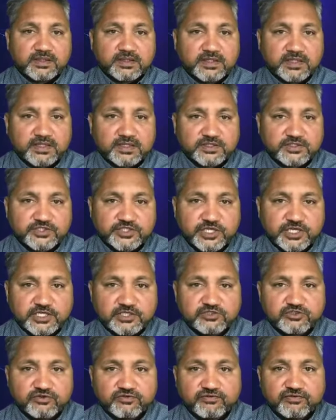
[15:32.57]
the
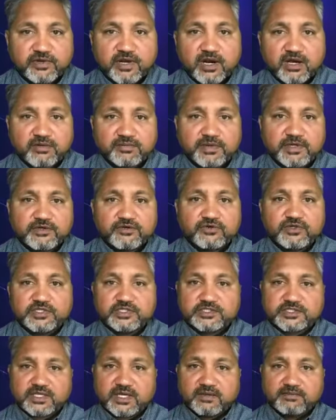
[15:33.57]
change of garment to
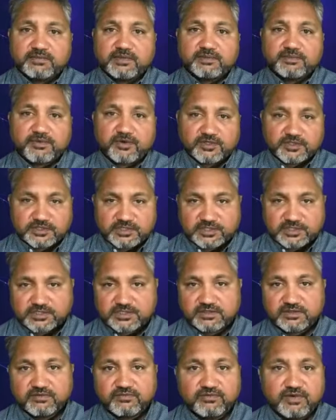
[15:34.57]
describe the
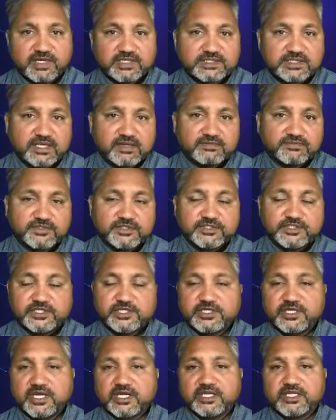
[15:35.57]
process. Vasamse
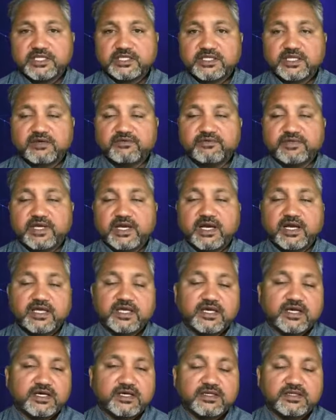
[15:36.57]
jinani yatha
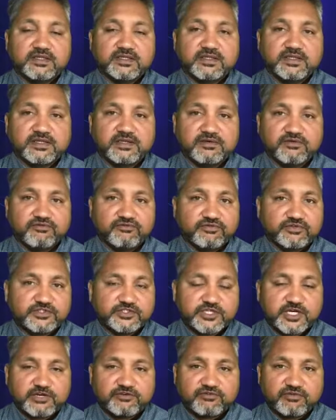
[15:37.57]
vihaya,
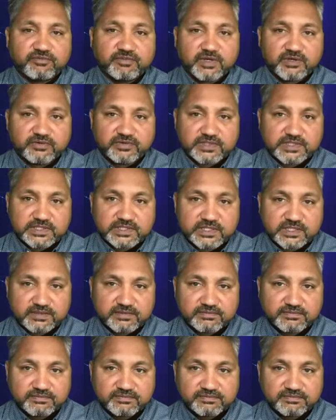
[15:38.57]
straight from Bhagavad Gita.